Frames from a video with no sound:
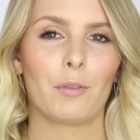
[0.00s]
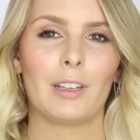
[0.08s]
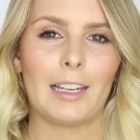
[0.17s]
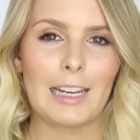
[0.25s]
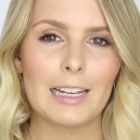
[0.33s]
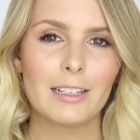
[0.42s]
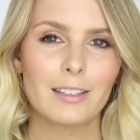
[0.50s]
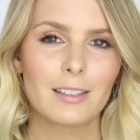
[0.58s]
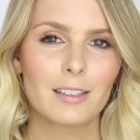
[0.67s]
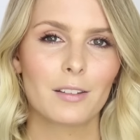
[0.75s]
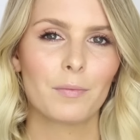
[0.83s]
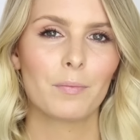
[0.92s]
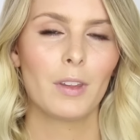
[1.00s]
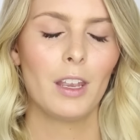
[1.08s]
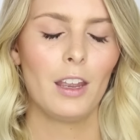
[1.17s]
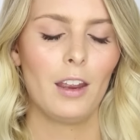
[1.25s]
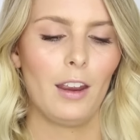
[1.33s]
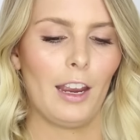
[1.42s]
release
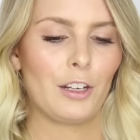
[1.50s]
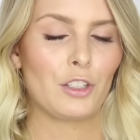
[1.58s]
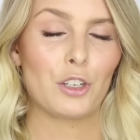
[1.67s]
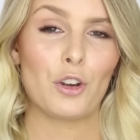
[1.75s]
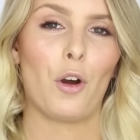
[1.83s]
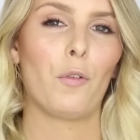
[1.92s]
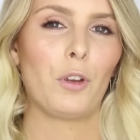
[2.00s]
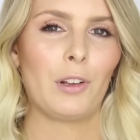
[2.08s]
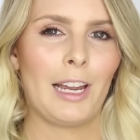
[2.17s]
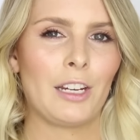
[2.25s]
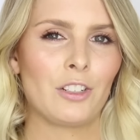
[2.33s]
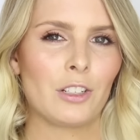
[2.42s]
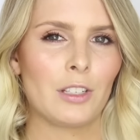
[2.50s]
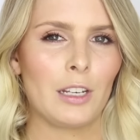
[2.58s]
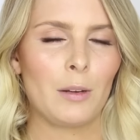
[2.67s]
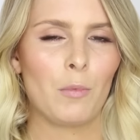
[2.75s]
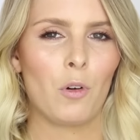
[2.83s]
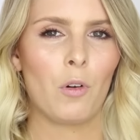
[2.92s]
and to not feel anxious
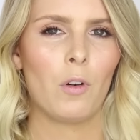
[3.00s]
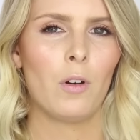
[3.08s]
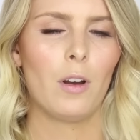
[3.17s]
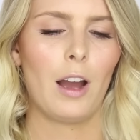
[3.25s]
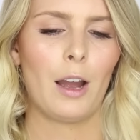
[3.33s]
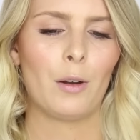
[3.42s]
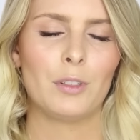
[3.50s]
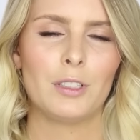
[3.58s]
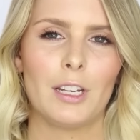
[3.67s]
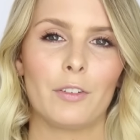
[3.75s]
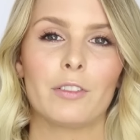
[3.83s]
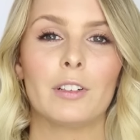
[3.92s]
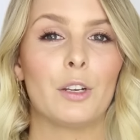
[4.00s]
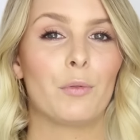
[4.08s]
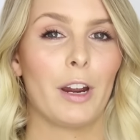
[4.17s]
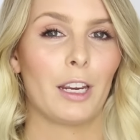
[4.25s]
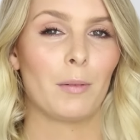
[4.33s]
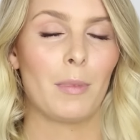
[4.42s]
anymore, I would definitely
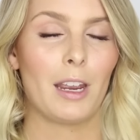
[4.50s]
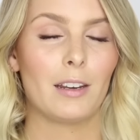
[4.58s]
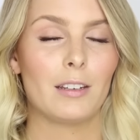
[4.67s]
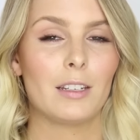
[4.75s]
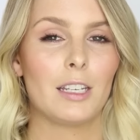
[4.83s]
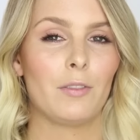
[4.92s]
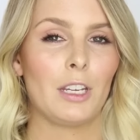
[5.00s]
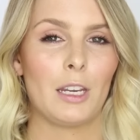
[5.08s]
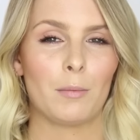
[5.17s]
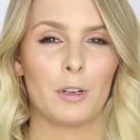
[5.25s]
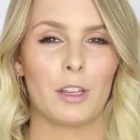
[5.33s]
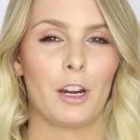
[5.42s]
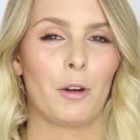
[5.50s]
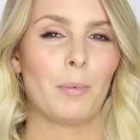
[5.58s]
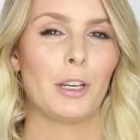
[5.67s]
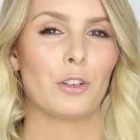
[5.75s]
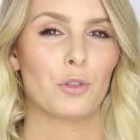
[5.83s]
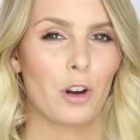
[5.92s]
recommend giving
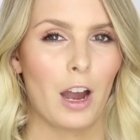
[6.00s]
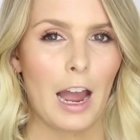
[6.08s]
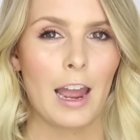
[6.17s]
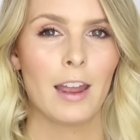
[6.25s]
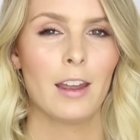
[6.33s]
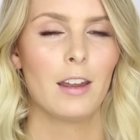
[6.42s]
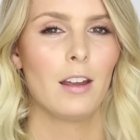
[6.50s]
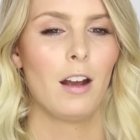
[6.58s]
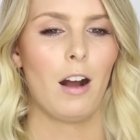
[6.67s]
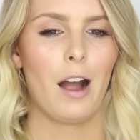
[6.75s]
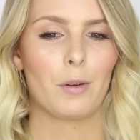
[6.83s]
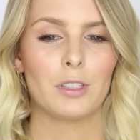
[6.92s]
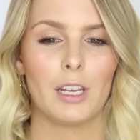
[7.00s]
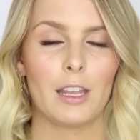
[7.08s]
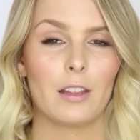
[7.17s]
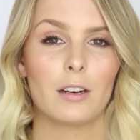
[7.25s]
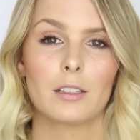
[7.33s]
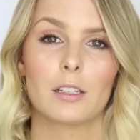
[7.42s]
hypnotherapy a try. I would say
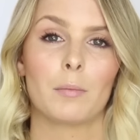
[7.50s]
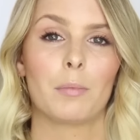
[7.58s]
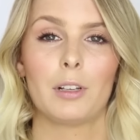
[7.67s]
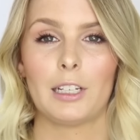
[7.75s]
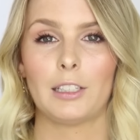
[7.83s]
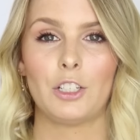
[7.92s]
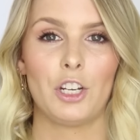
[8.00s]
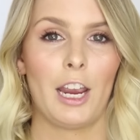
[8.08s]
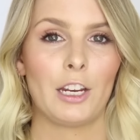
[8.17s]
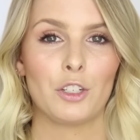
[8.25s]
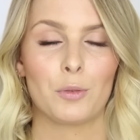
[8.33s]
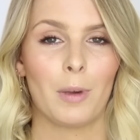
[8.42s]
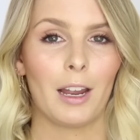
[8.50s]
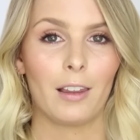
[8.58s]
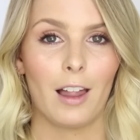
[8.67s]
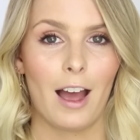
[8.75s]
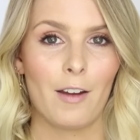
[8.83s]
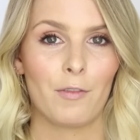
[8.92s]
that it's completely changed my
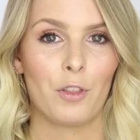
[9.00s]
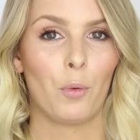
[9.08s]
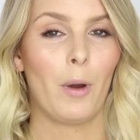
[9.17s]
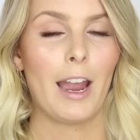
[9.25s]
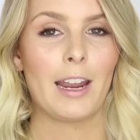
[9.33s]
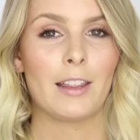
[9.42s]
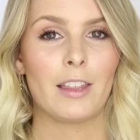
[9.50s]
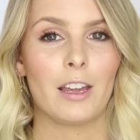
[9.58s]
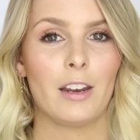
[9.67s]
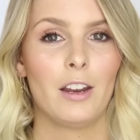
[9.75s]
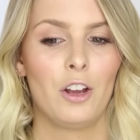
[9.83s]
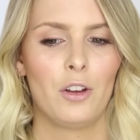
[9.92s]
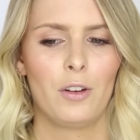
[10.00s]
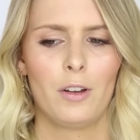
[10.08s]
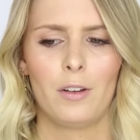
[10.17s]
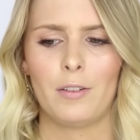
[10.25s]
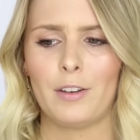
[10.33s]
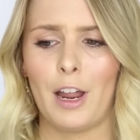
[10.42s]
life the way that
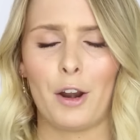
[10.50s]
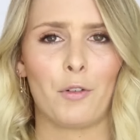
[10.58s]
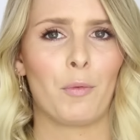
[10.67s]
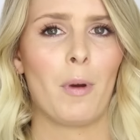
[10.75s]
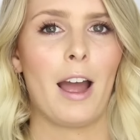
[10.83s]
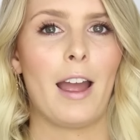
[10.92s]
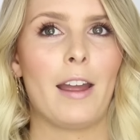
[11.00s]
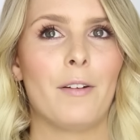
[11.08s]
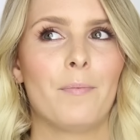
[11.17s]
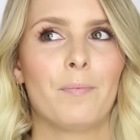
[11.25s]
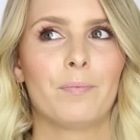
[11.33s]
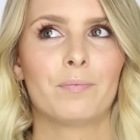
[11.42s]
none of my